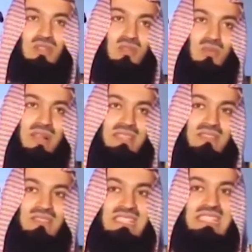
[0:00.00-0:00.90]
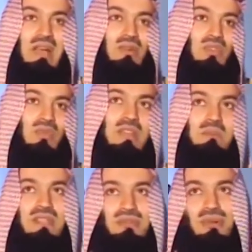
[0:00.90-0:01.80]
is what you want, if this is how you
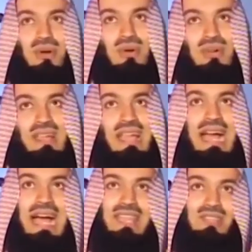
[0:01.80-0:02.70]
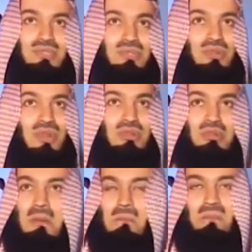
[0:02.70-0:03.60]
want me to go, I do
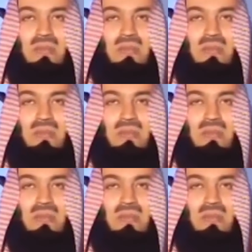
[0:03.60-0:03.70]
not